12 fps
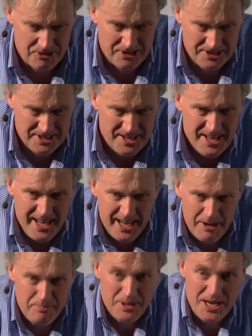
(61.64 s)
word.
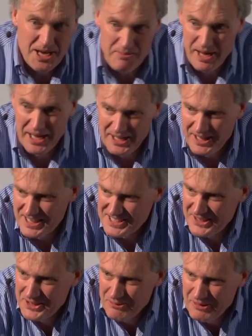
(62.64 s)
PML is
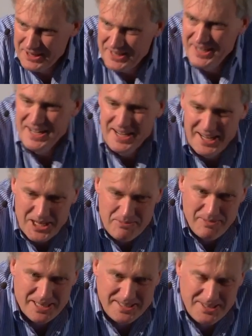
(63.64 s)
another one. I'll
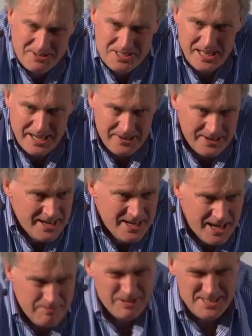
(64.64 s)
come back to those later.
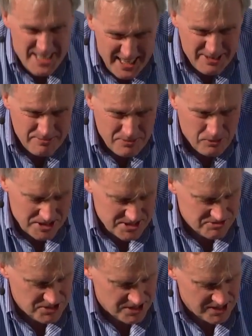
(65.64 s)
About 10 words
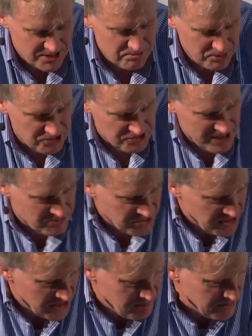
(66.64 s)
of jargon. But I'm
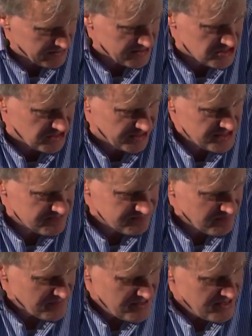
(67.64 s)
going to hypothesize
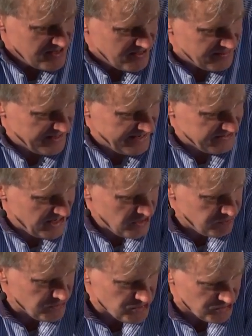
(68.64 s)
that
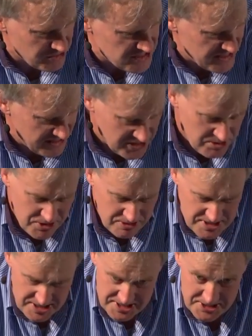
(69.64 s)
if we understand the
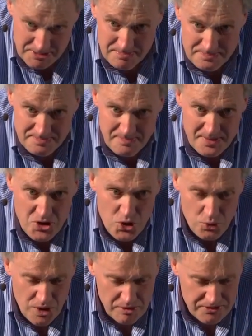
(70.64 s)
immune system,
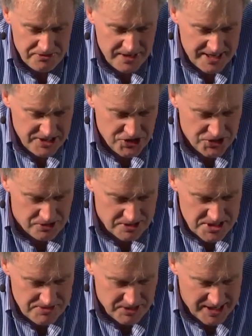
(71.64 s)
we will find
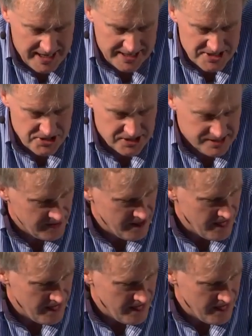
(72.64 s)
cures for cancer,